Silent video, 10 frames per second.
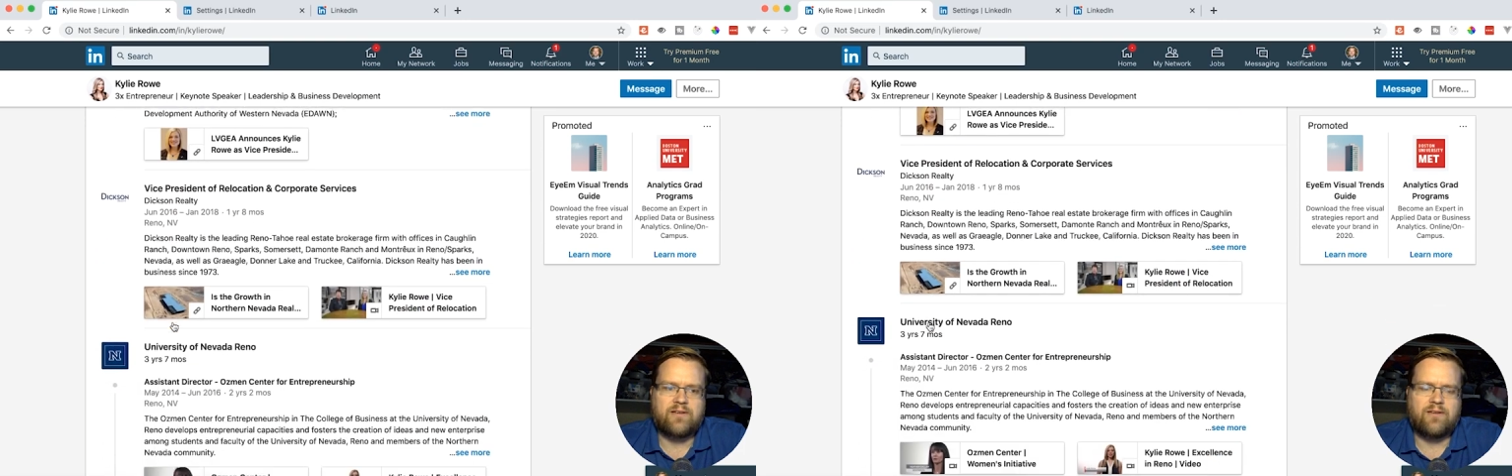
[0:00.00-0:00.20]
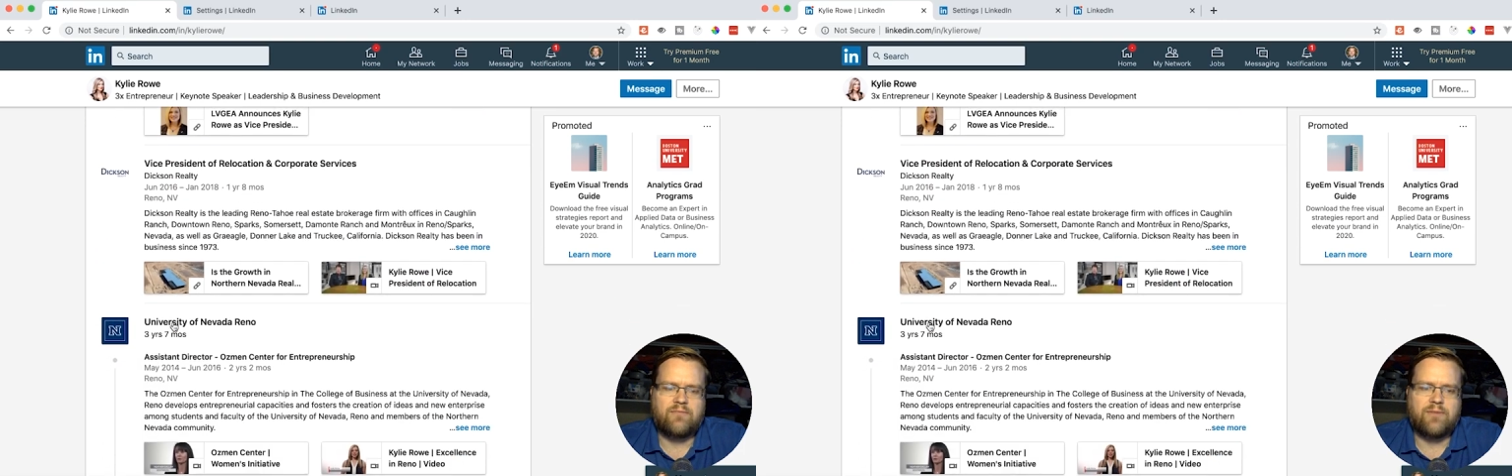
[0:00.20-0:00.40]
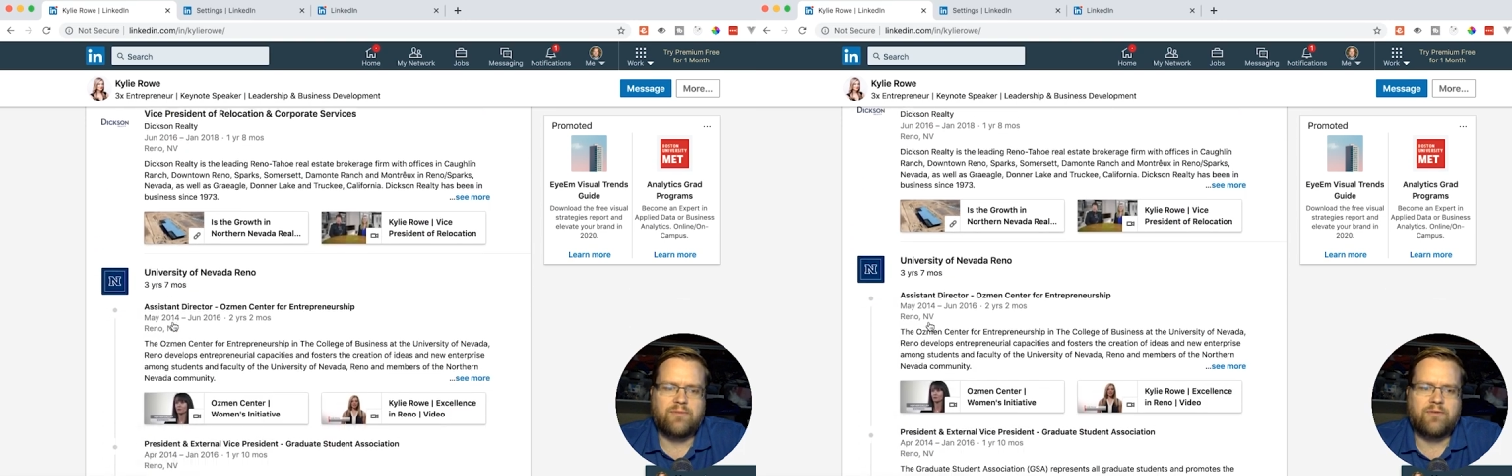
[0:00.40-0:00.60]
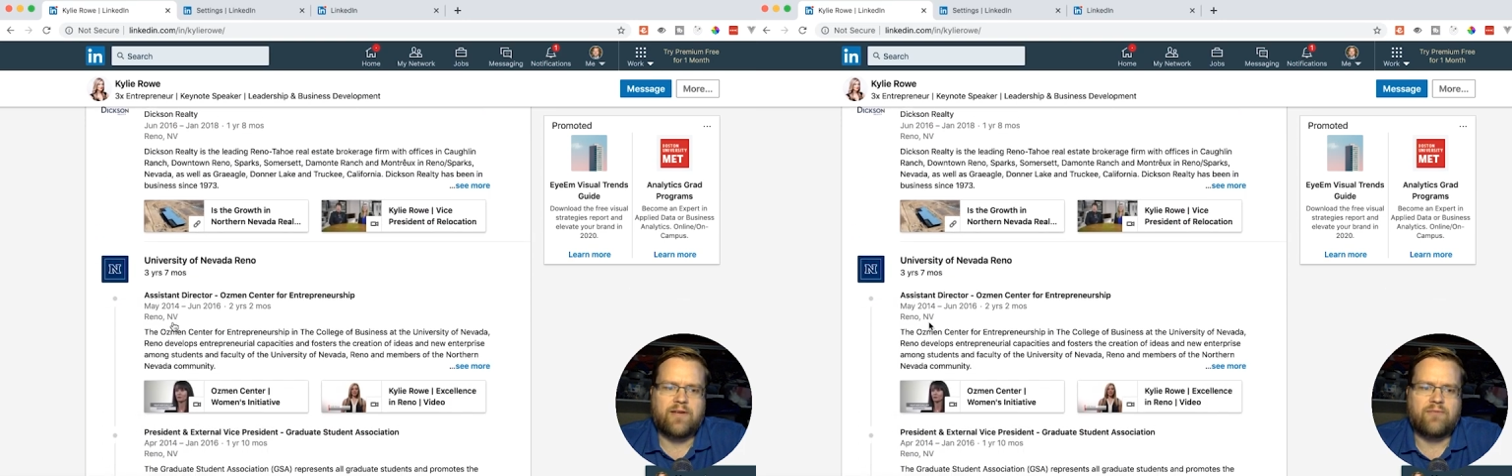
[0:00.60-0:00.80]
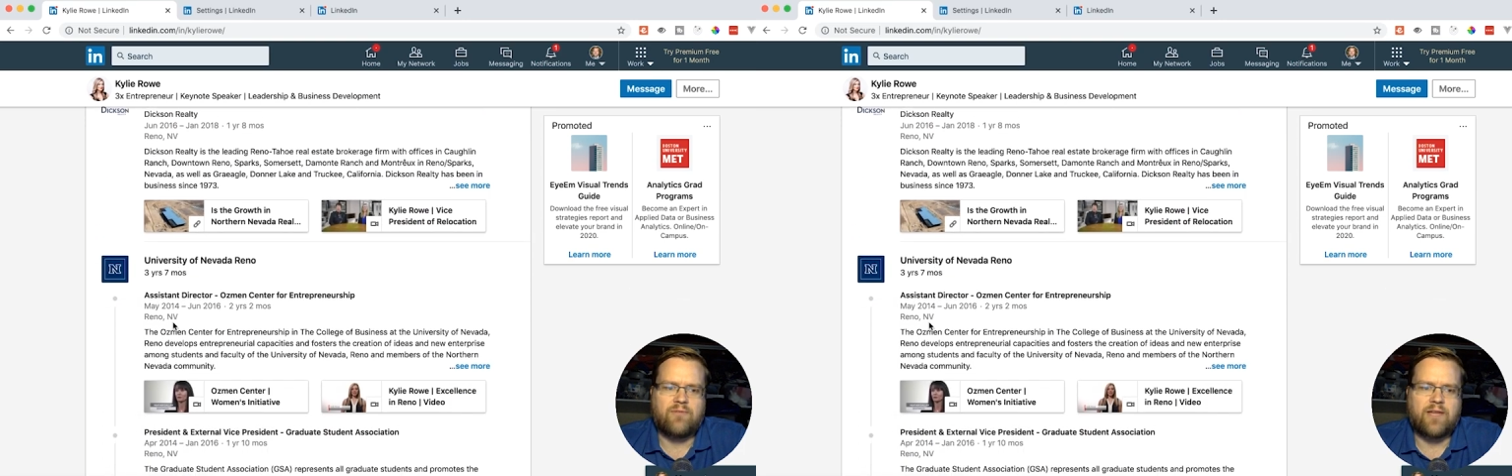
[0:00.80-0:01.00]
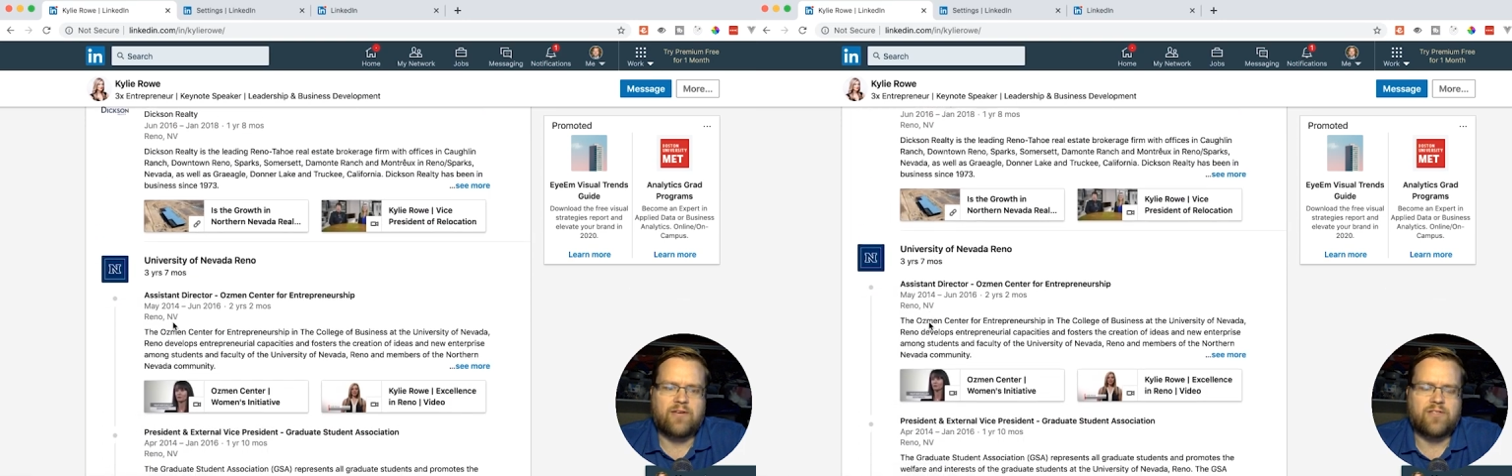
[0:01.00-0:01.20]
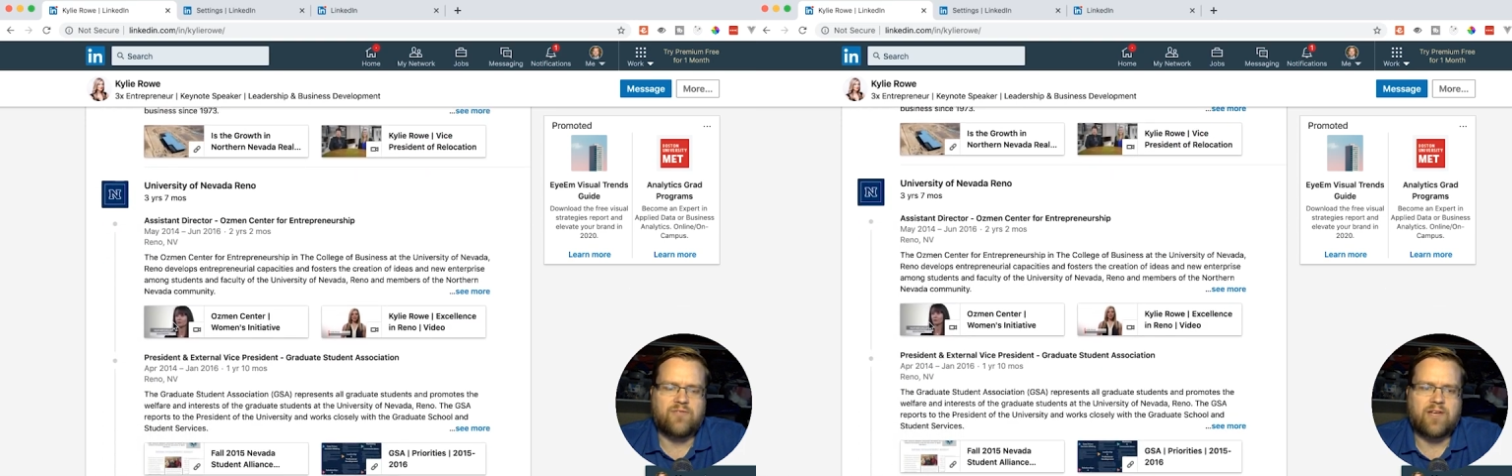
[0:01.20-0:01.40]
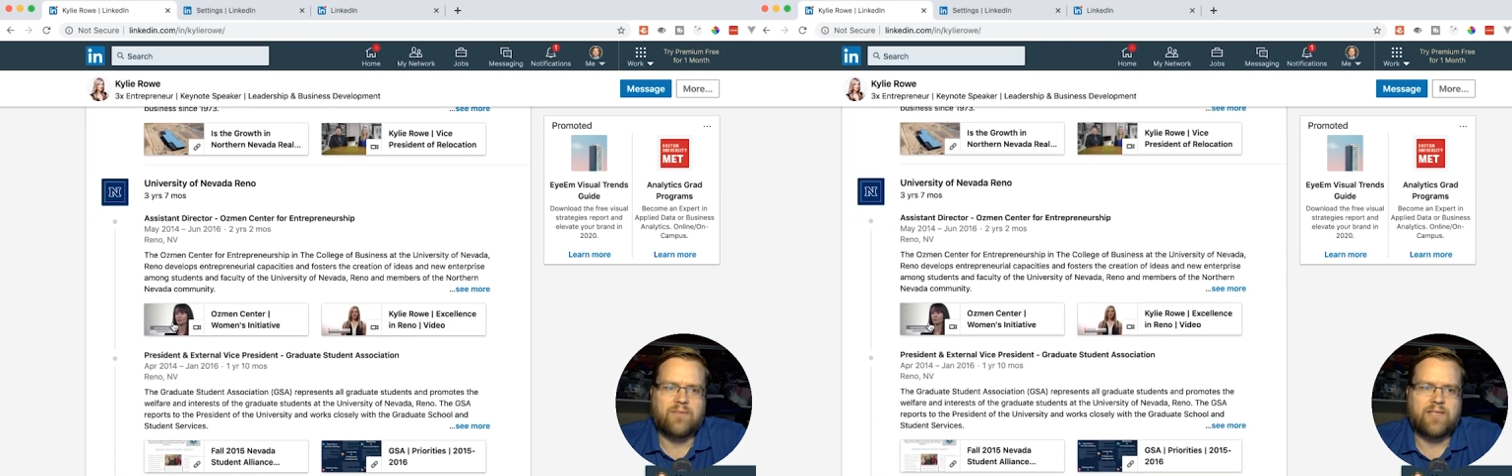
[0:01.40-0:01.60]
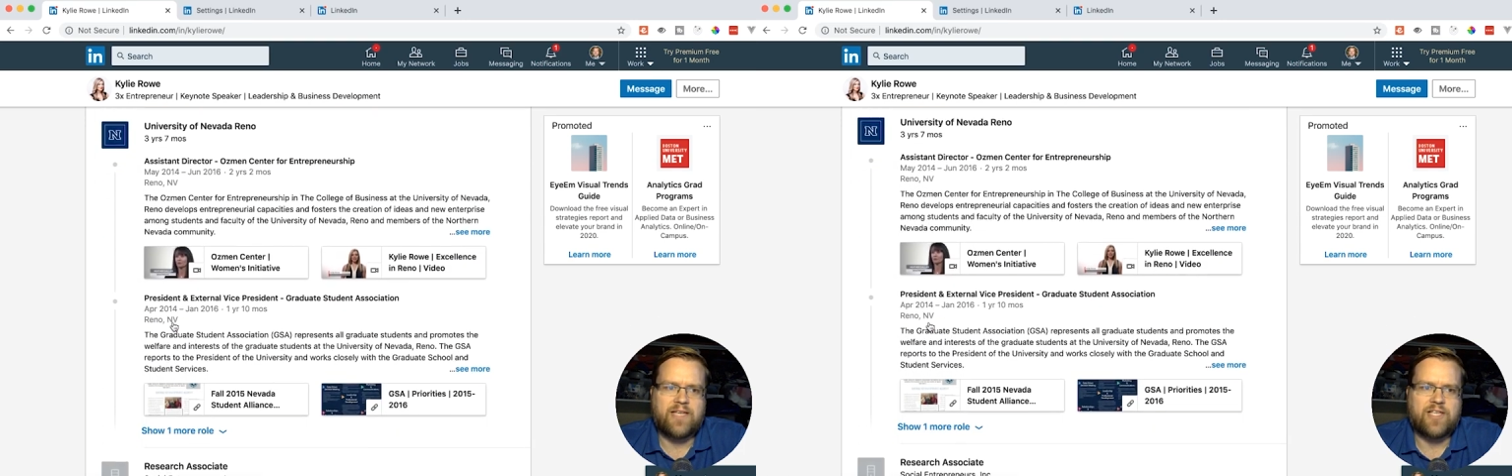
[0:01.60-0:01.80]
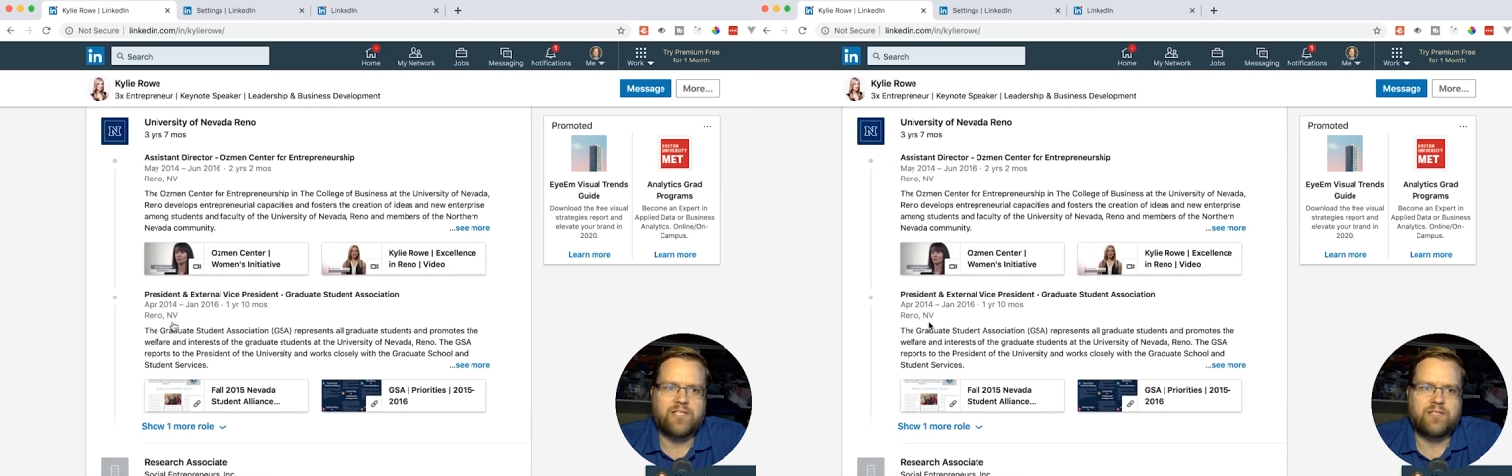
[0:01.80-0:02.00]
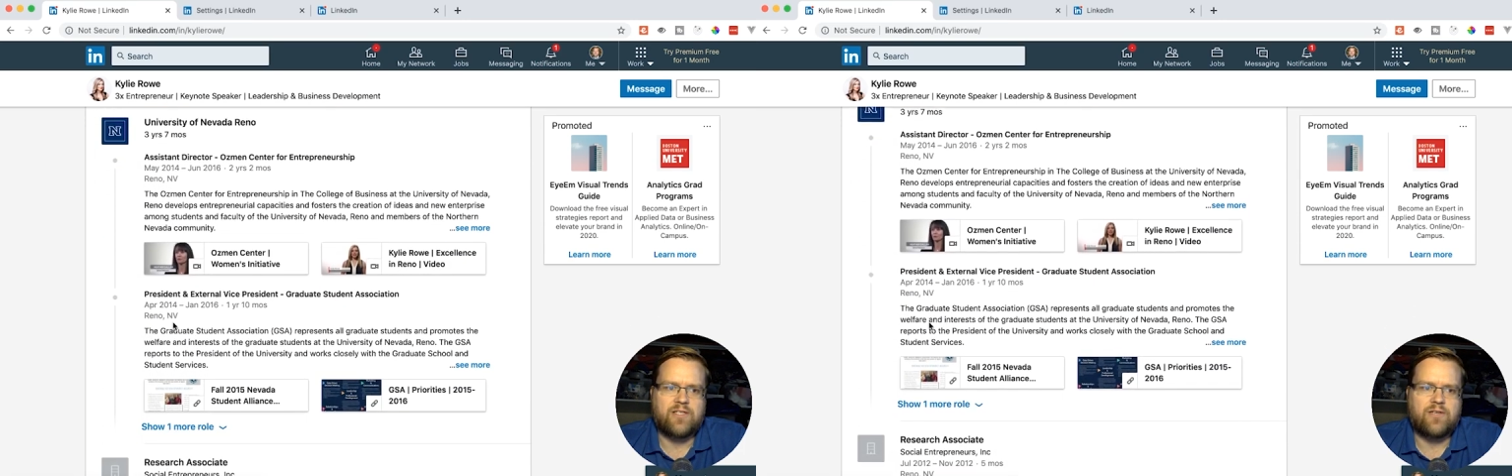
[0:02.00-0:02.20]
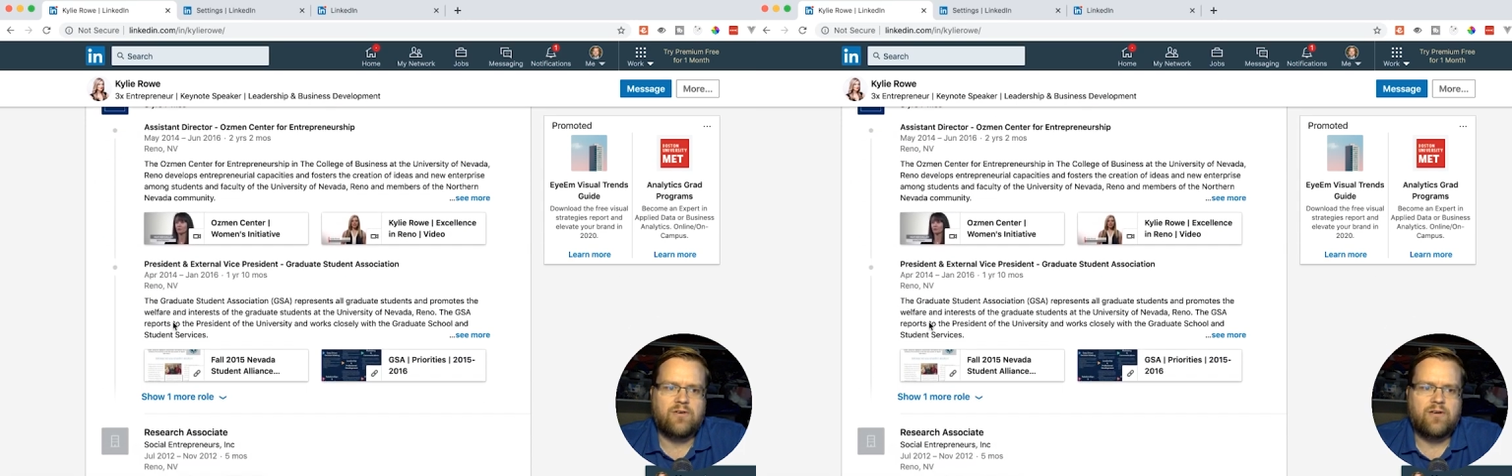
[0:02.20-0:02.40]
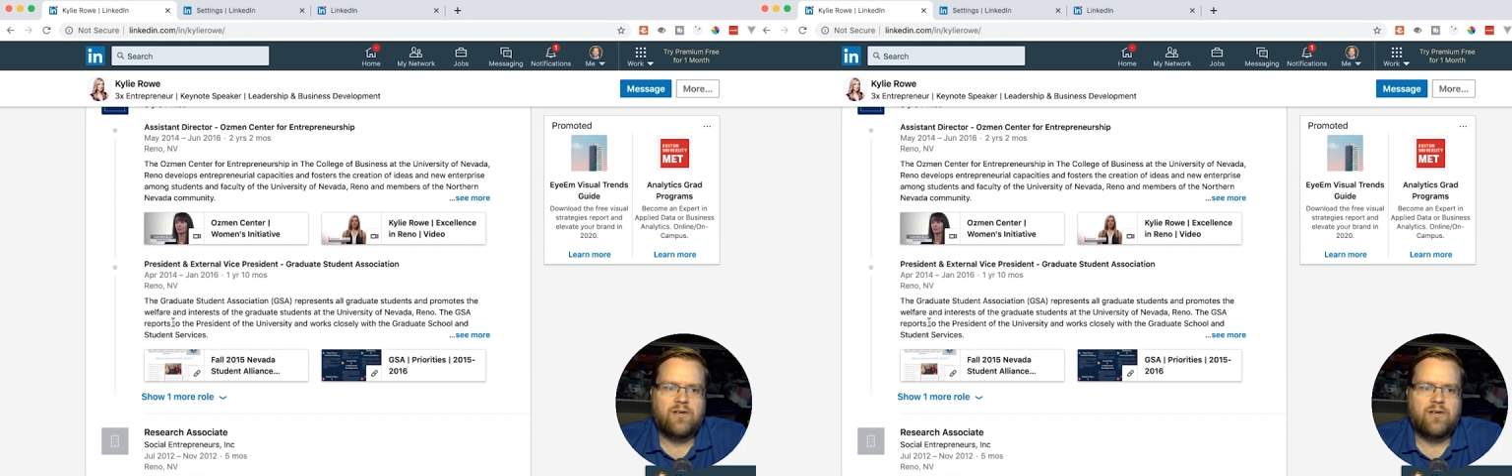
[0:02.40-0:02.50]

Um, people write letters of recommendation too.